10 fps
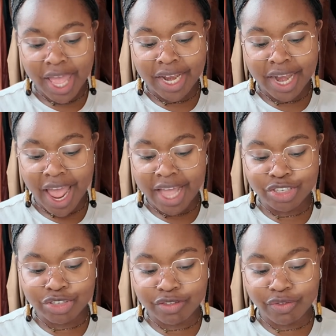and I
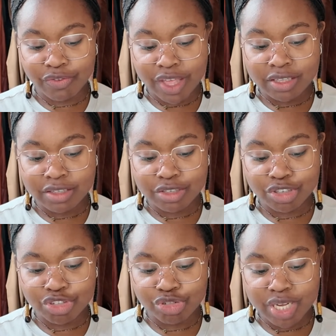just felt the
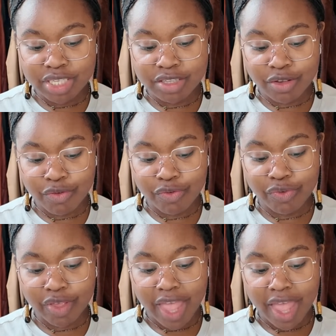stress of